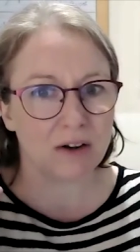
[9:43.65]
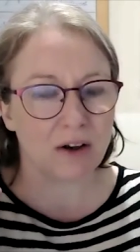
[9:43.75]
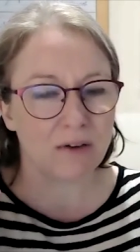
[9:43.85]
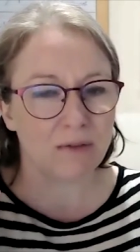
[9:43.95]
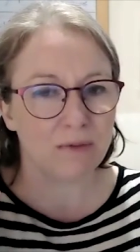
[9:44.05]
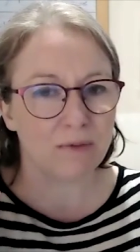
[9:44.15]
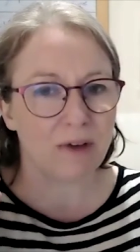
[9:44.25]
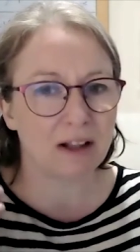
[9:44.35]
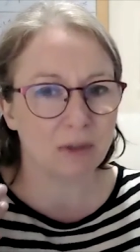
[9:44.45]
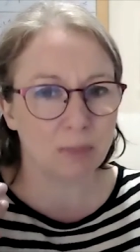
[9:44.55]
are
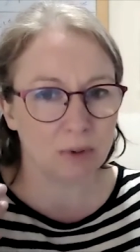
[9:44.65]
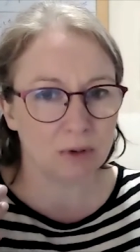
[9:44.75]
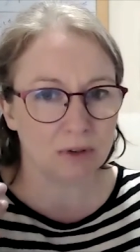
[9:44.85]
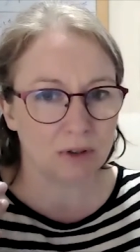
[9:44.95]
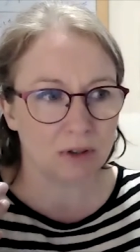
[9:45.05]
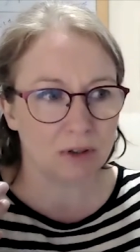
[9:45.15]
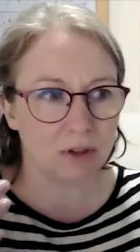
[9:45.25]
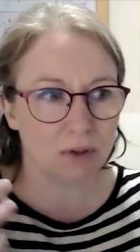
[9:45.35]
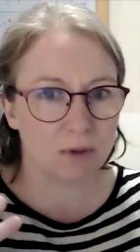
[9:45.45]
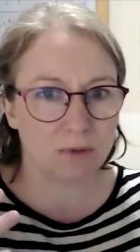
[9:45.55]
valuable,
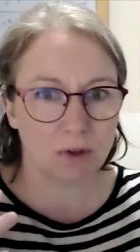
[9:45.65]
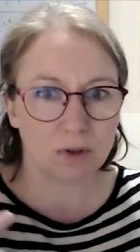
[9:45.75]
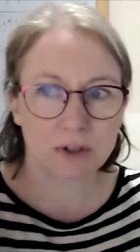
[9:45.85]
useful.